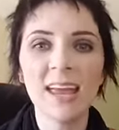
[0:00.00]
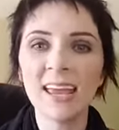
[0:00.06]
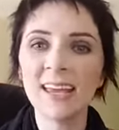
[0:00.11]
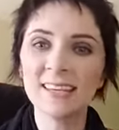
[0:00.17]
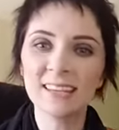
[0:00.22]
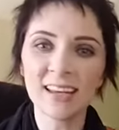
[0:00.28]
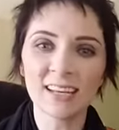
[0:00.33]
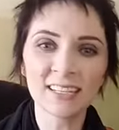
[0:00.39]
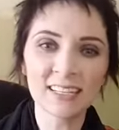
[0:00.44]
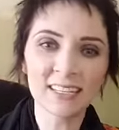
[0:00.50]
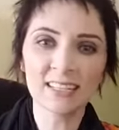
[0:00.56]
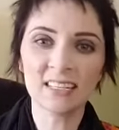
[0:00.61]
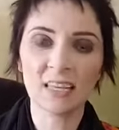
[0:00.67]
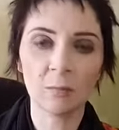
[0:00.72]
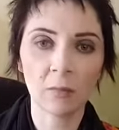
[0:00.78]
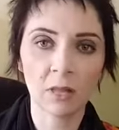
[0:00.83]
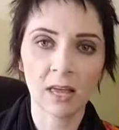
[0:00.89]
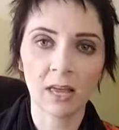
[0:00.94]
It doesn't
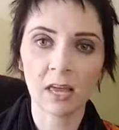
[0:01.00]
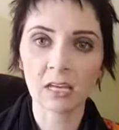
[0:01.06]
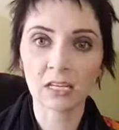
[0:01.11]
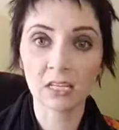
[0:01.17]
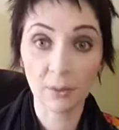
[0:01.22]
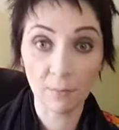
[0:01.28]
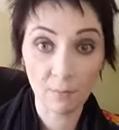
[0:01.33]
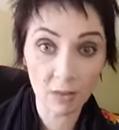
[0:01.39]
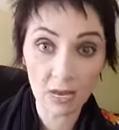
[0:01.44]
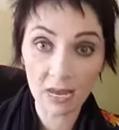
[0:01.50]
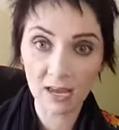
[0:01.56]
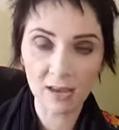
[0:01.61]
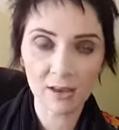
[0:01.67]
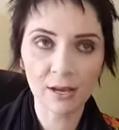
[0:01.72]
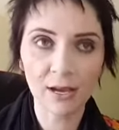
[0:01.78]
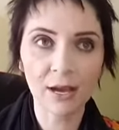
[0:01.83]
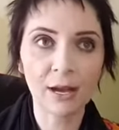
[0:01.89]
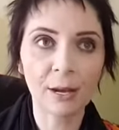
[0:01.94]
seem like it to me.
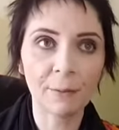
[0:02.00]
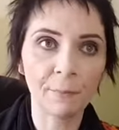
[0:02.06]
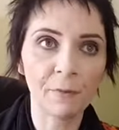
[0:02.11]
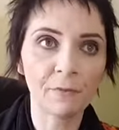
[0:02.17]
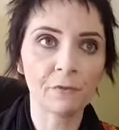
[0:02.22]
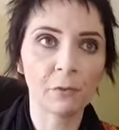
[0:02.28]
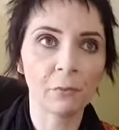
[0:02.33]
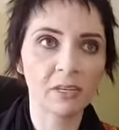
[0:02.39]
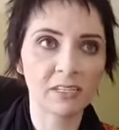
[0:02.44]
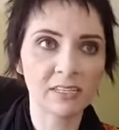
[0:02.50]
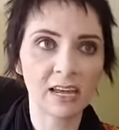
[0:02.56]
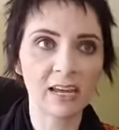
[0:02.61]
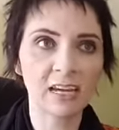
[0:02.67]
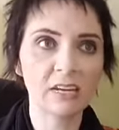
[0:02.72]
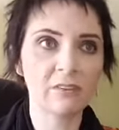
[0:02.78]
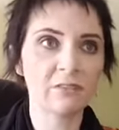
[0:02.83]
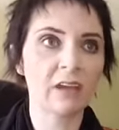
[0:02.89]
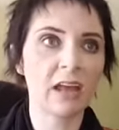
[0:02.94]
From the
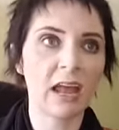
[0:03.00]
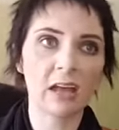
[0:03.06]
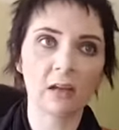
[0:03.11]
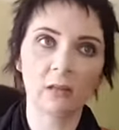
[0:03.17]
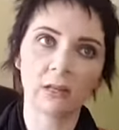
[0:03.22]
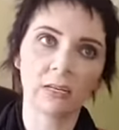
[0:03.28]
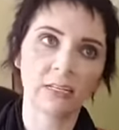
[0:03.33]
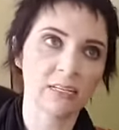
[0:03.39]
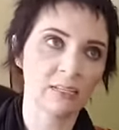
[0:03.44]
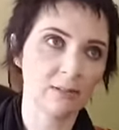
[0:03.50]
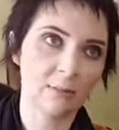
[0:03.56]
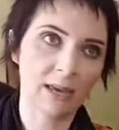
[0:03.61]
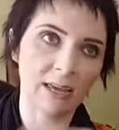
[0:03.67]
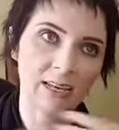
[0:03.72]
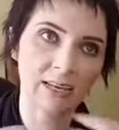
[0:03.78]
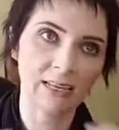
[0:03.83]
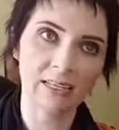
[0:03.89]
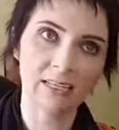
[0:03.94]
scientific angle, it doesn't
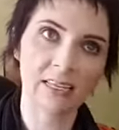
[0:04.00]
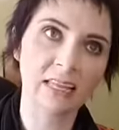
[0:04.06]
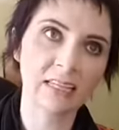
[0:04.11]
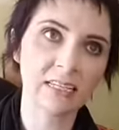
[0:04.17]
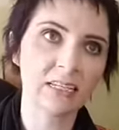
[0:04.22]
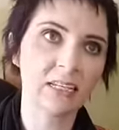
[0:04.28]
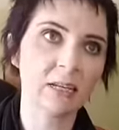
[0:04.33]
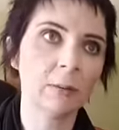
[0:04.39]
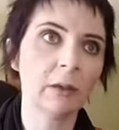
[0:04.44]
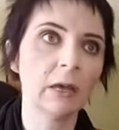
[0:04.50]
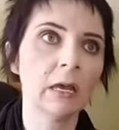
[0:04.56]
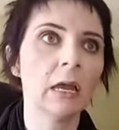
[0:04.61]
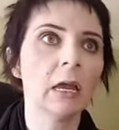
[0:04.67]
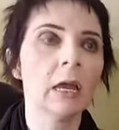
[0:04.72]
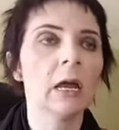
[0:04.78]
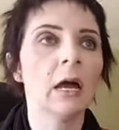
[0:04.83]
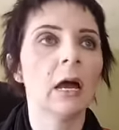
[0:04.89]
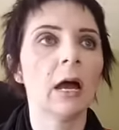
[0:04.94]
make any sense to me.
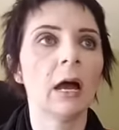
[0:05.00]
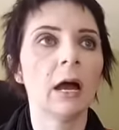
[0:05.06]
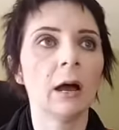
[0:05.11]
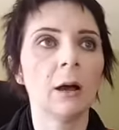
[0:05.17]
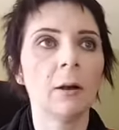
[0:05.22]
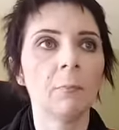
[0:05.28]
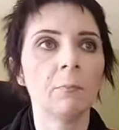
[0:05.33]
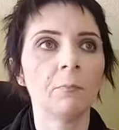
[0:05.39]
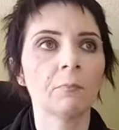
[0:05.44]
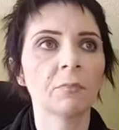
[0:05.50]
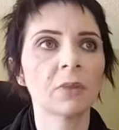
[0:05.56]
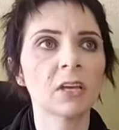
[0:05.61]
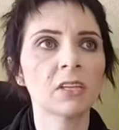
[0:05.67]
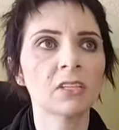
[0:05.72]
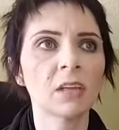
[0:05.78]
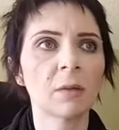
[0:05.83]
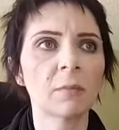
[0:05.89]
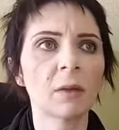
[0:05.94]

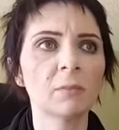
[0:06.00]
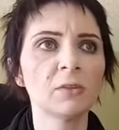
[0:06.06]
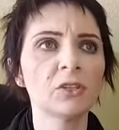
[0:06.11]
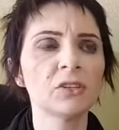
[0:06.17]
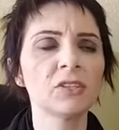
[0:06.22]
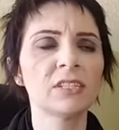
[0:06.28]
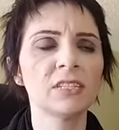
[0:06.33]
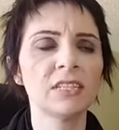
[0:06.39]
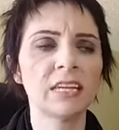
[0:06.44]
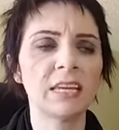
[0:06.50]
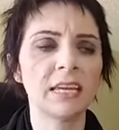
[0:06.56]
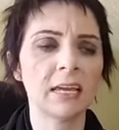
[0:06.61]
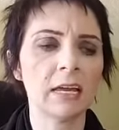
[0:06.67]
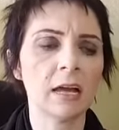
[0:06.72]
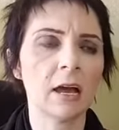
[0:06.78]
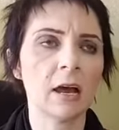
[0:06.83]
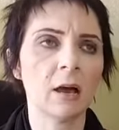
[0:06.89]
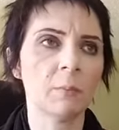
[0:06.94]
Sometimes you'll
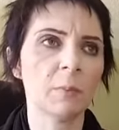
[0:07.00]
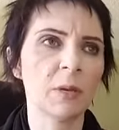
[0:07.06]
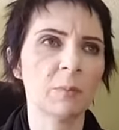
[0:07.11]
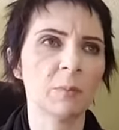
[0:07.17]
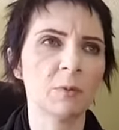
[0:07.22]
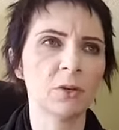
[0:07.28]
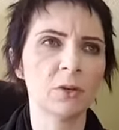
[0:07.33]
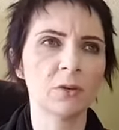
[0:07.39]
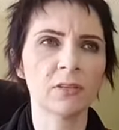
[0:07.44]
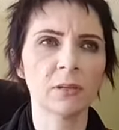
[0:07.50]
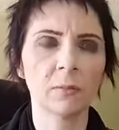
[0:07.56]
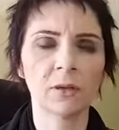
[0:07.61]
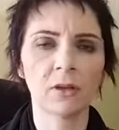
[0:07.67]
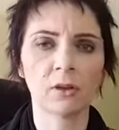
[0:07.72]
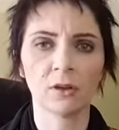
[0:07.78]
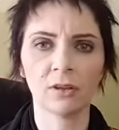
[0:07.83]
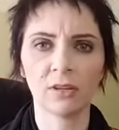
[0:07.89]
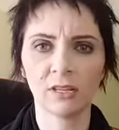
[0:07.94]
see people use
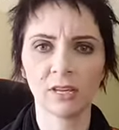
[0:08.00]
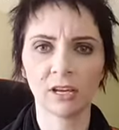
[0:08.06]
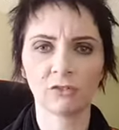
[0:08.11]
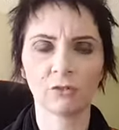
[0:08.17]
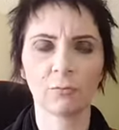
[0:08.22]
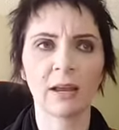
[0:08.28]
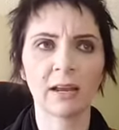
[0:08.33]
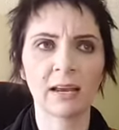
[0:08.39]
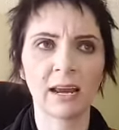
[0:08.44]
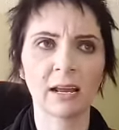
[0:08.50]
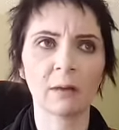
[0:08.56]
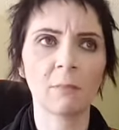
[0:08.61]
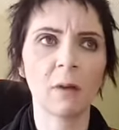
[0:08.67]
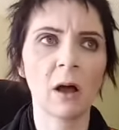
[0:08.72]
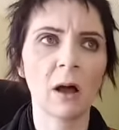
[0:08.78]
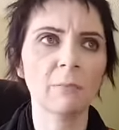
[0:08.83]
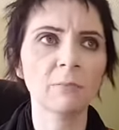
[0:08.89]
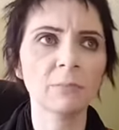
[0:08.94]
something called electromagnetic
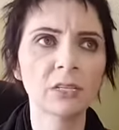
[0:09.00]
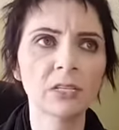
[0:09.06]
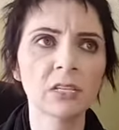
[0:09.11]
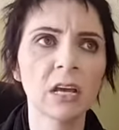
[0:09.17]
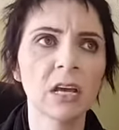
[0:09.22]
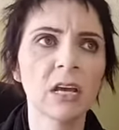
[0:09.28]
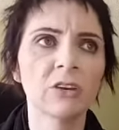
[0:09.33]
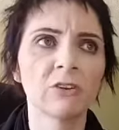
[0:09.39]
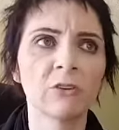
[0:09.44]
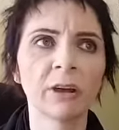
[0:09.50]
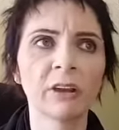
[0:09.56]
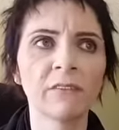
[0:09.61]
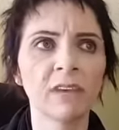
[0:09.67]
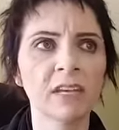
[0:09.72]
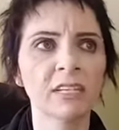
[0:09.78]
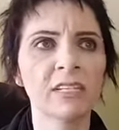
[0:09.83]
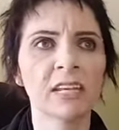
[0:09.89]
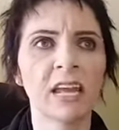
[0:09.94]
pumps during
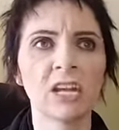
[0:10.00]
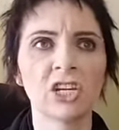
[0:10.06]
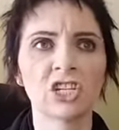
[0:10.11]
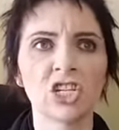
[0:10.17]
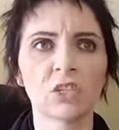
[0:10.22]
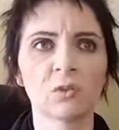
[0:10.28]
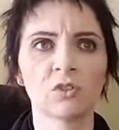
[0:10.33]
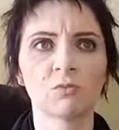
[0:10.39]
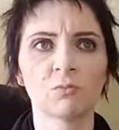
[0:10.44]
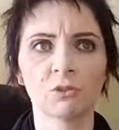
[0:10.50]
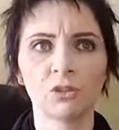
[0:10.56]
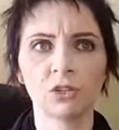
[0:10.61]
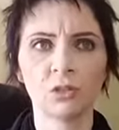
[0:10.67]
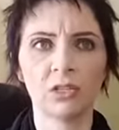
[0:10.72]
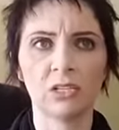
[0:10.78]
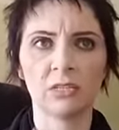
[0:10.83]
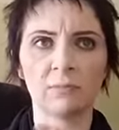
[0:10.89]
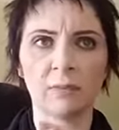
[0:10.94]
investigations, which
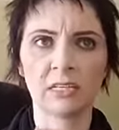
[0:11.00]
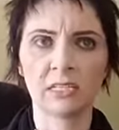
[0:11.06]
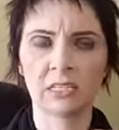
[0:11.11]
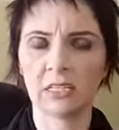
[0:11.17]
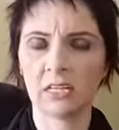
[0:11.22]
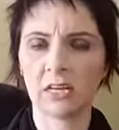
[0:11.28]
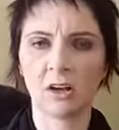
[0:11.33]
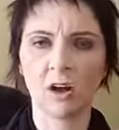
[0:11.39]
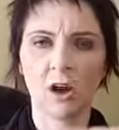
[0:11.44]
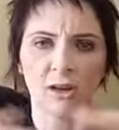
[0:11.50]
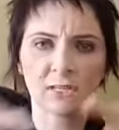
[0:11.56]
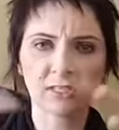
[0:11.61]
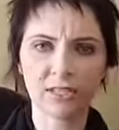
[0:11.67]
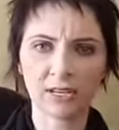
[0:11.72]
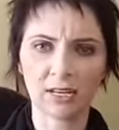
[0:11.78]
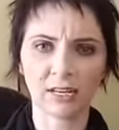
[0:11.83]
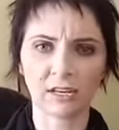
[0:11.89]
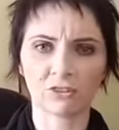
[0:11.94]
produces basically a
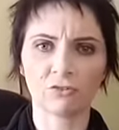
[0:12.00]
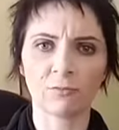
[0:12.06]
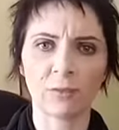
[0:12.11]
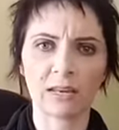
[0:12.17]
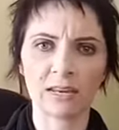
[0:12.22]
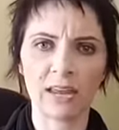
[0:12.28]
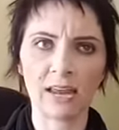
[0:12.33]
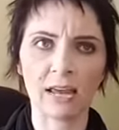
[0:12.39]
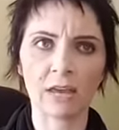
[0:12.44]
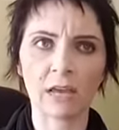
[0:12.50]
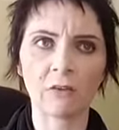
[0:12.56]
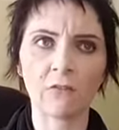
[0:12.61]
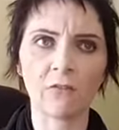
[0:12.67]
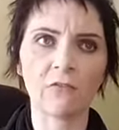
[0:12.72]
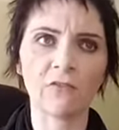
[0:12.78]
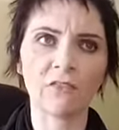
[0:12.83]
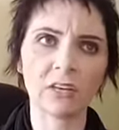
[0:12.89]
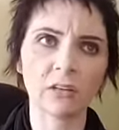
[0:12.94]
constant electromagnetic
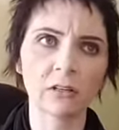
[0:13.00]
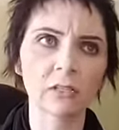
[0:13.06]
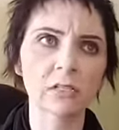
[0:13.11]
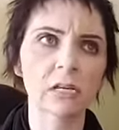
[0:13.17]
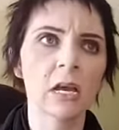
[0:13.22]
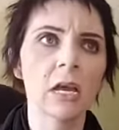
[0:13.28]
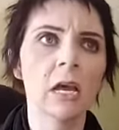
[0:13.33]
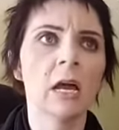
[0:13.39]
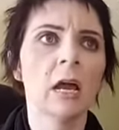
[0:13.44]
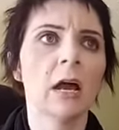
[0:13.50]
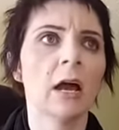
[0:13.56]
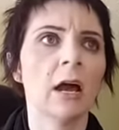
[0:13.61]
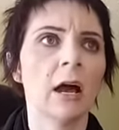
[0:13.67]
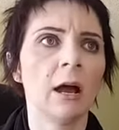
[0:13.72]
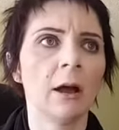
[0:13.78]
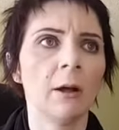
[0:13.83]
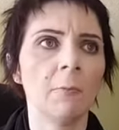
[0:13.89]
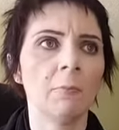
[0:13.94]
field
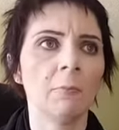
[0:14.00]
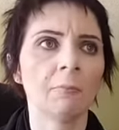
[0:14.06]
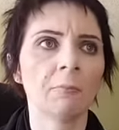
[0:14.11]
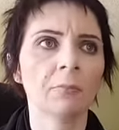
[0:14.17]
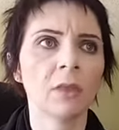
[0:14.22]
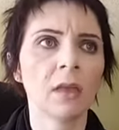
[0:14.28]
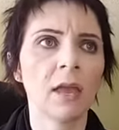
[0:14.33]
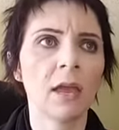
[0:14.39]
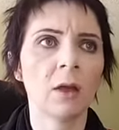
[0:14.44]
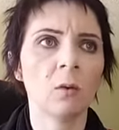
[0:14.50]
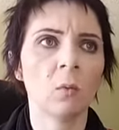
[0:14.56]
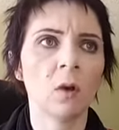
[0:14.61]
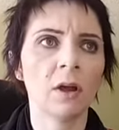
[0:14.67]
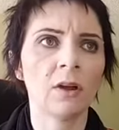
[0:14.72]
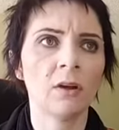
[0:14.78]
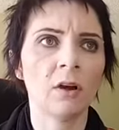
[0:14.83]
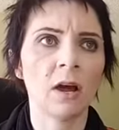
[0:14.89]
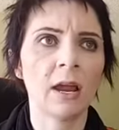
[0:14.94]
and
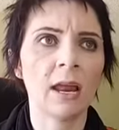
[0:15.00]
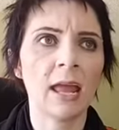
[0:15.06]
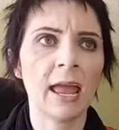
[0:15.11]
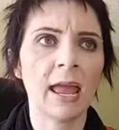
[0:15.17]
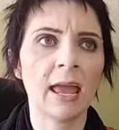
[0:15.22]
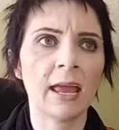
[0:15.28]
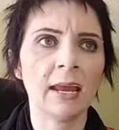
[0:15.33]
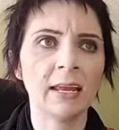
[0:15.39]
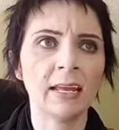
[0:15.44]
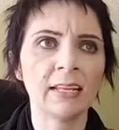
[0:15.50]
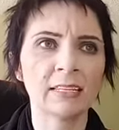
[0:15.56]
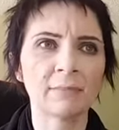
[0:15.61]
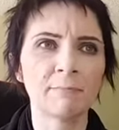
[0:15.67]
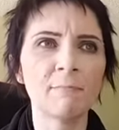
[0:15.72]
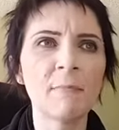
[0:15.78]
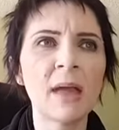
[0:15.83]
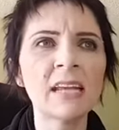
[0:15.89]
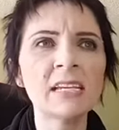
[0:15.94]
whatnot. And
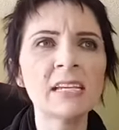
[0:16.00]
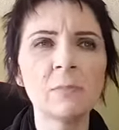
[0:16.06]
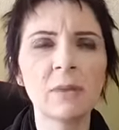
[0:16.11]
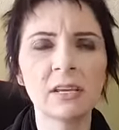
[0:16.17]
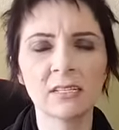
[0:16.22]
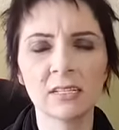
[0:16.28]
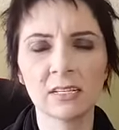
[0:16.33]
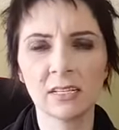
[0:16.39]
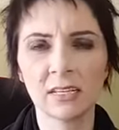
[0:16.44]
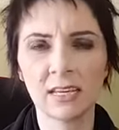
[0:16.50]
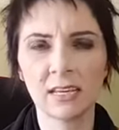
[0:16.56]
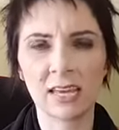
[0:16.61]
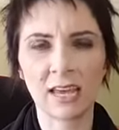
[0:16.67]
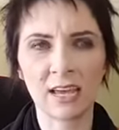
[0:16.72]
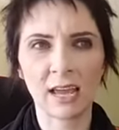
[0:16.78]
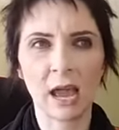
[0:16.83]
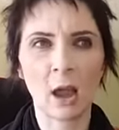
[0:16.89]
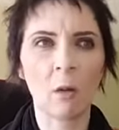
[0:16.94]
it's meant to basically
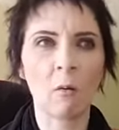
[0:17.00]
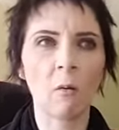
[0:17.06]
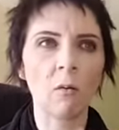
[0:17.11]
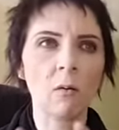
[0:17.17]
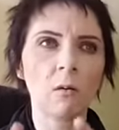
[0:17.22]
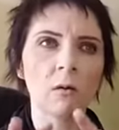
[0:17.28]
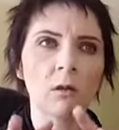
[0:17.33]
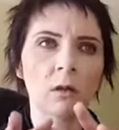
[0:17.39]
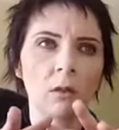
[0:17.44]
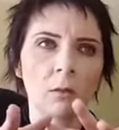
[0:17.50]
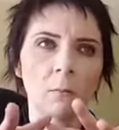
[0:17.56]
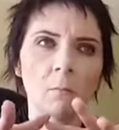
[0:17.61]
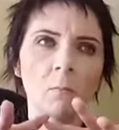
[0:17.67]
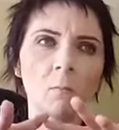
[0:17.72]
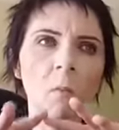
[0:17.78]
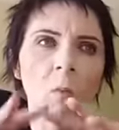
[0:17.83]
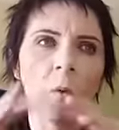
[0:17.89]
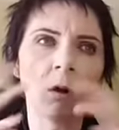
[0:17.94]
kick out
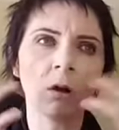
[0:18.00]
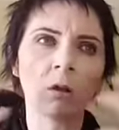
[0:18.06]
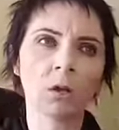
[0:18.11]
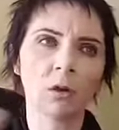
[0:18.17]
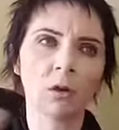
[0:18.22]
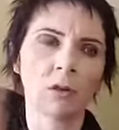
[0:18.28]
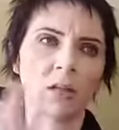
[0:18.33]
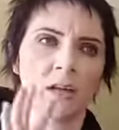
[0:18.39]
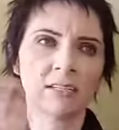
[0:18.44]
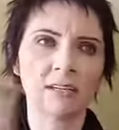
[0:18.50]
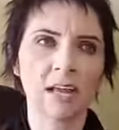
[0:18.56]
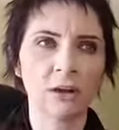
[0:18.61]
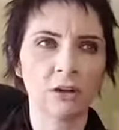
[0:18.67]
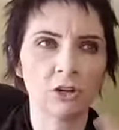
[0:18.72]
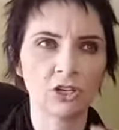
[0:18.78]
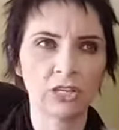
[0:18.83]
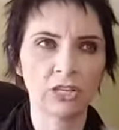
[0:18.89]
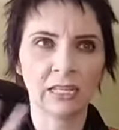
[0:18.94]
more localized
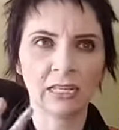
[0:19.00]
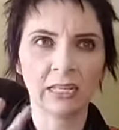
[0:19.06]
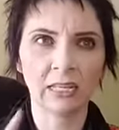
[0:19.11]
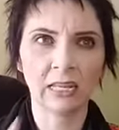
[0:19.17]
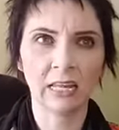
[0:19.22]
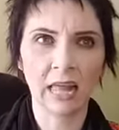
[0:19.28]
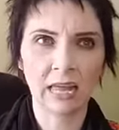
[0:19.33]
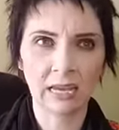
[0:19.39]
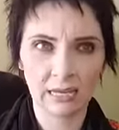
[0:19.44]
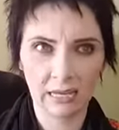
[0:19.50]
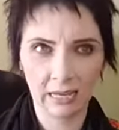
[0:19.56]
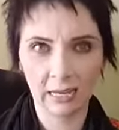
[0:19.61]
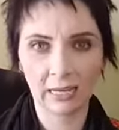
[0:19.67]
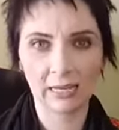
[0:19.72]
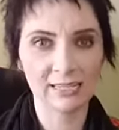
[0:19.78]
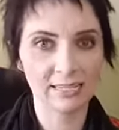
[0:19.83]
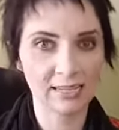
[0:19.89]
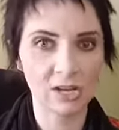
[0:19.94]
energy than
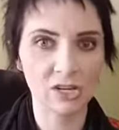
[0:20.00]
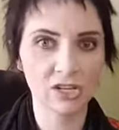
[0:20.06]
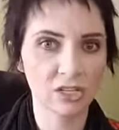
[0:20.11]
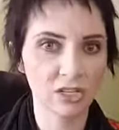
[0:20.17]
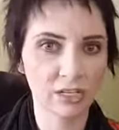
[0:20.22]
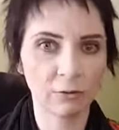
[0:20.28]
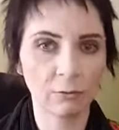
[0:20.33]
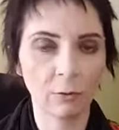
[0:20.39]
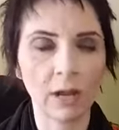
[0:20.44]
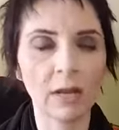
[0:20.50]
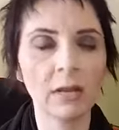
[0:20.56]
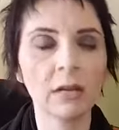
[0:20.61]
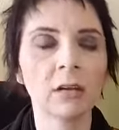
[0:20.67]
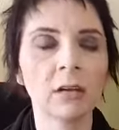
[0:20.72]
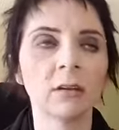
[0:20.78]
lightning, essentially, right?